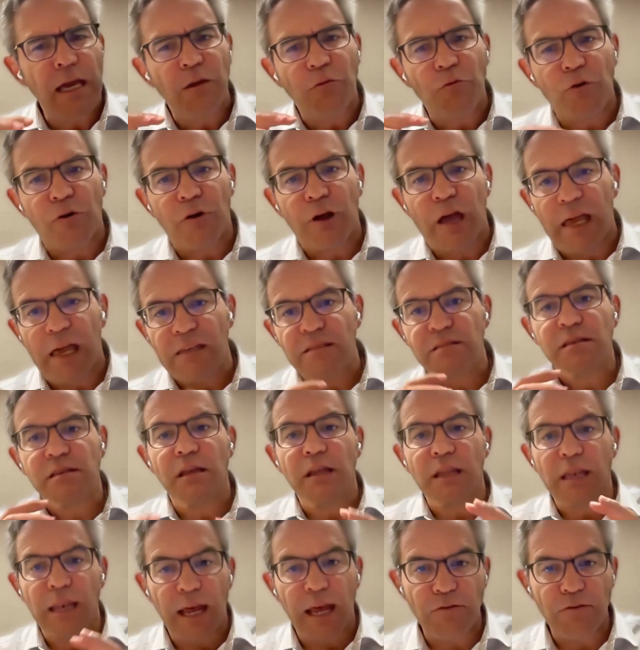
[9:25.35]
We're
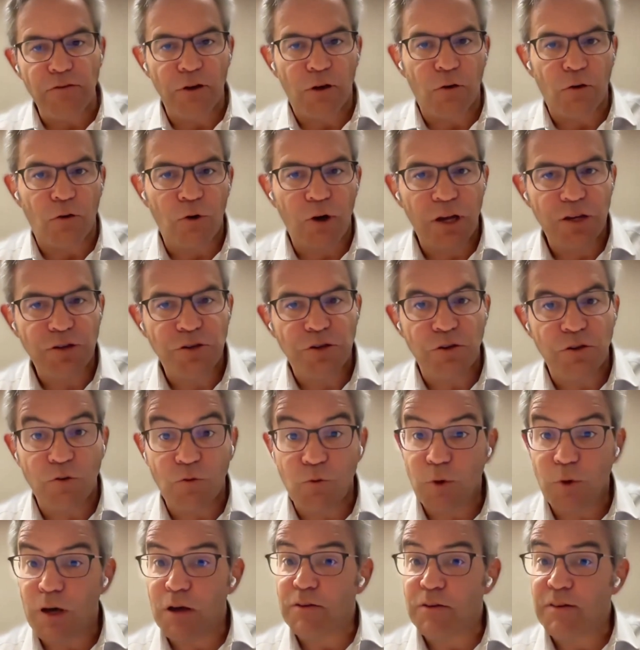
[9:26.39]
asking now the question,
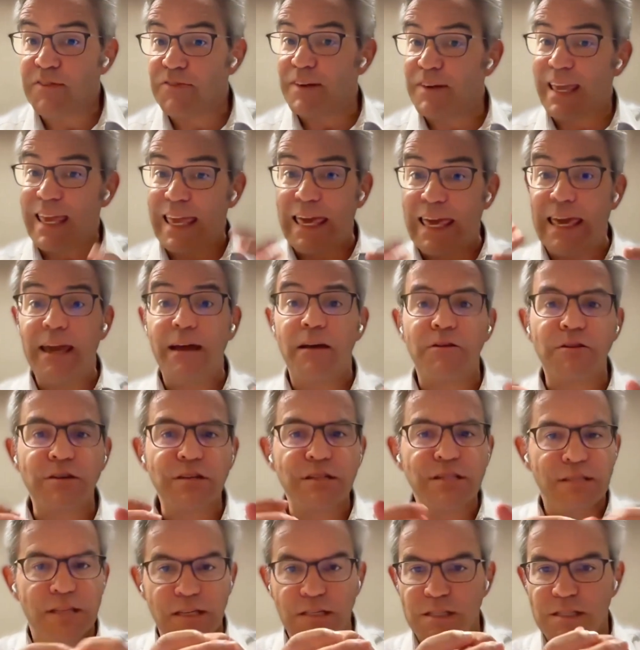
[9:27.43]
well, if care
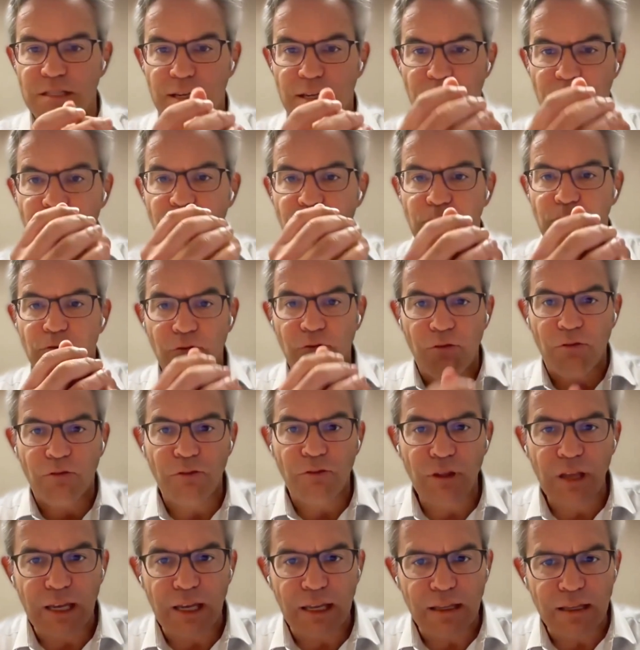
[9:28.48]
is the central
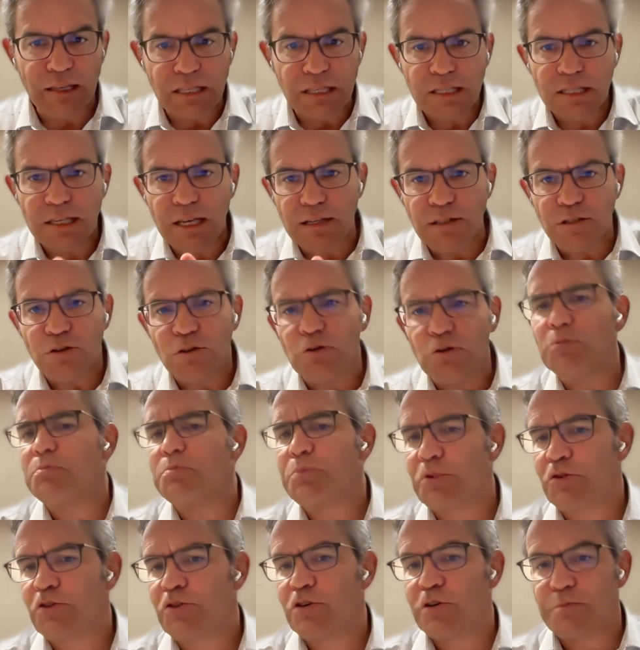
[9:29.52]
thing, the central
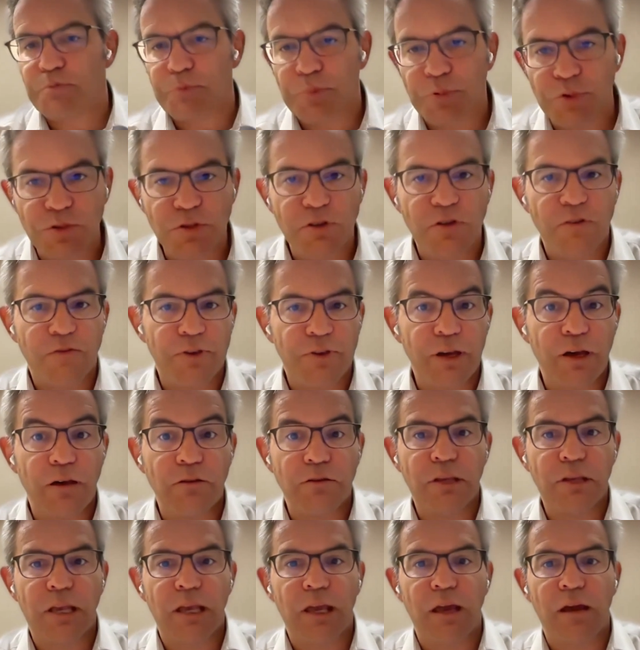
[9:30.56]
purpose of
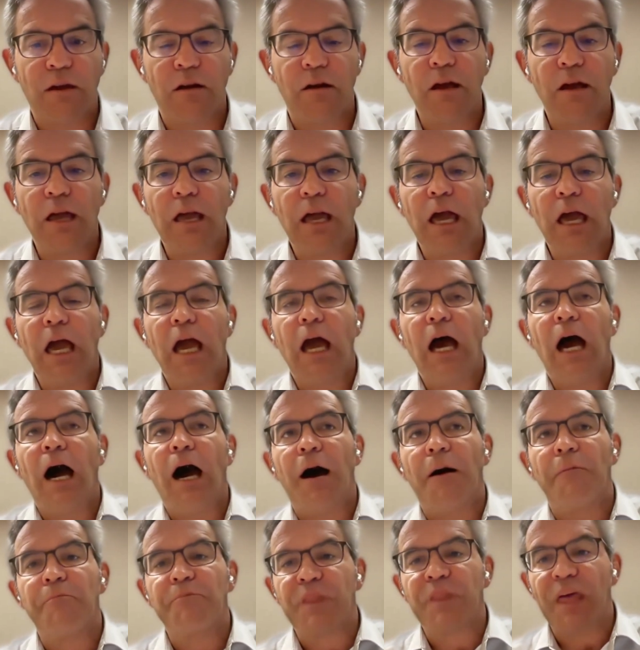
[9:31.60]
healthcare,
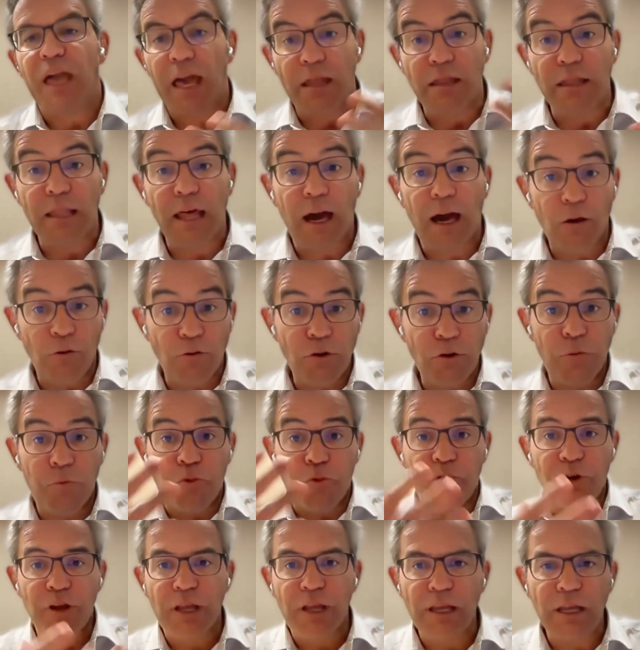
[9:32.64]
and now we're
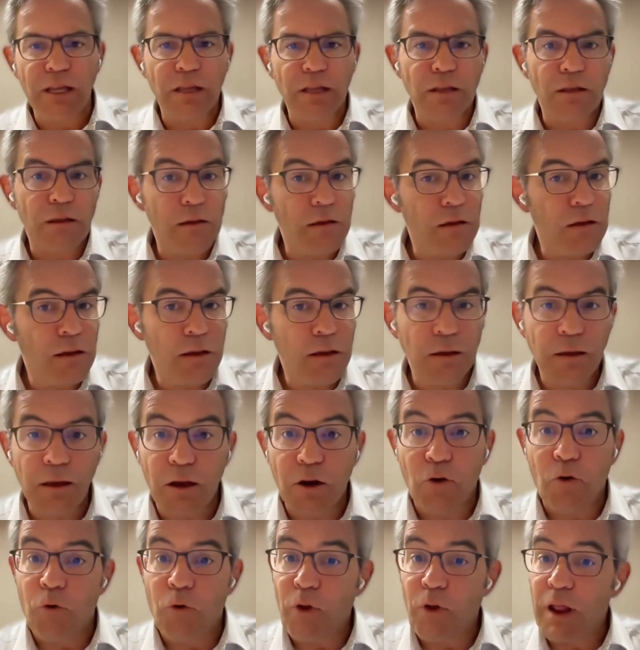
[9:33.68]
bringing
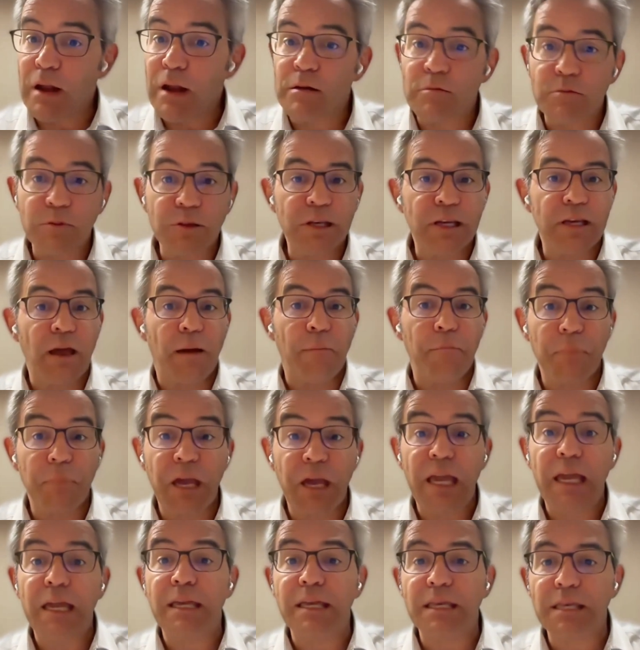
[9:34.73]
incredibly
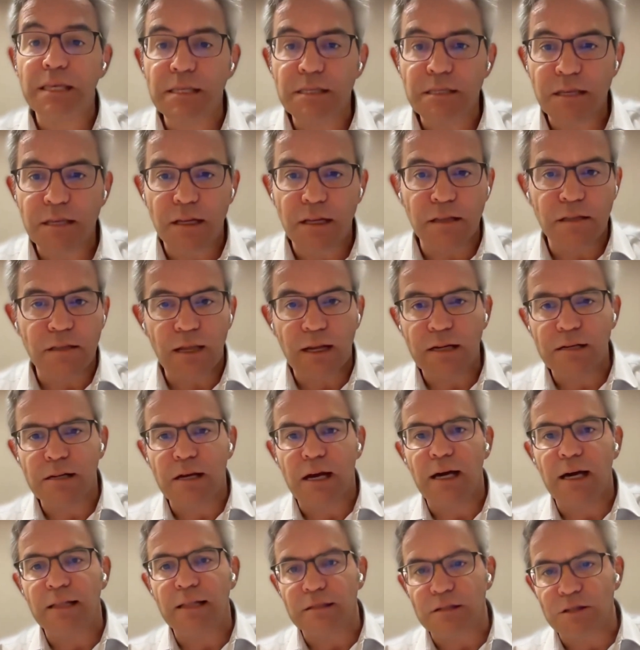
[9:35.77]
amazing
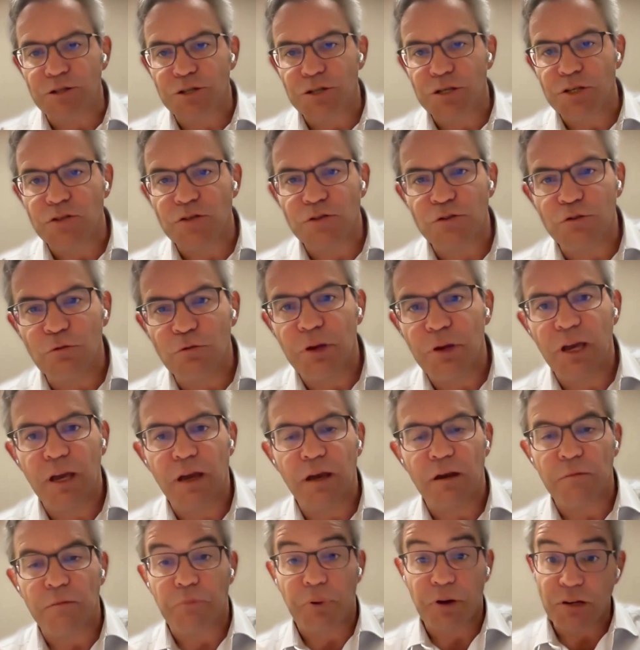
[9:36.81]
technologies to
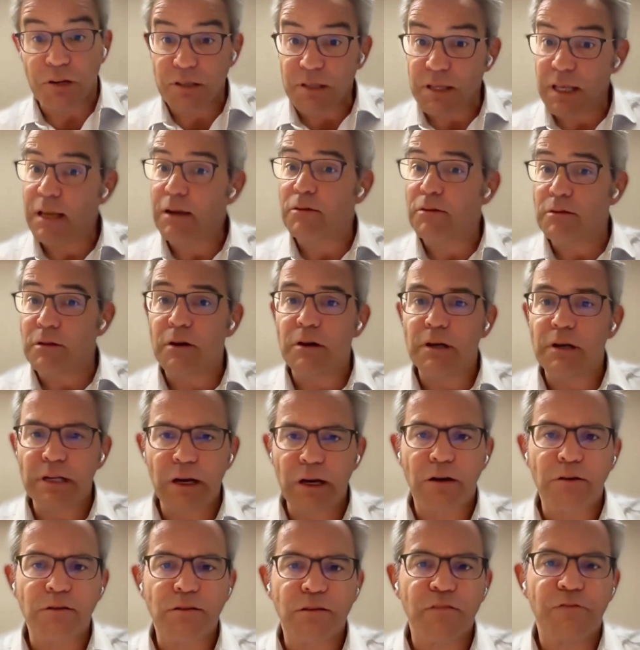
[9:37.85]
bear, particularly
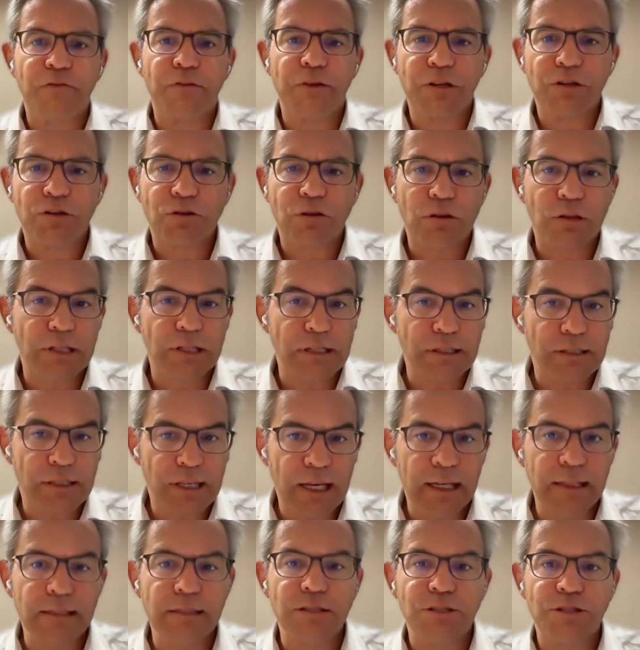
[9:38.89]
artificial
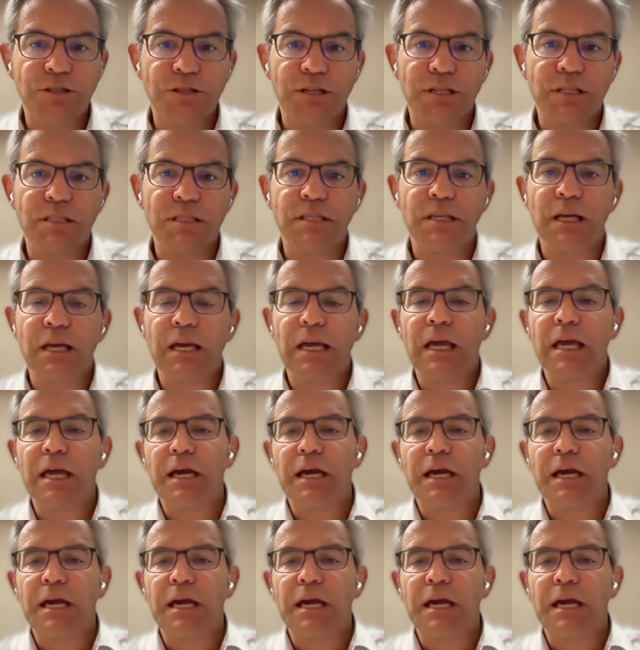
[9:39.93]
intelligence,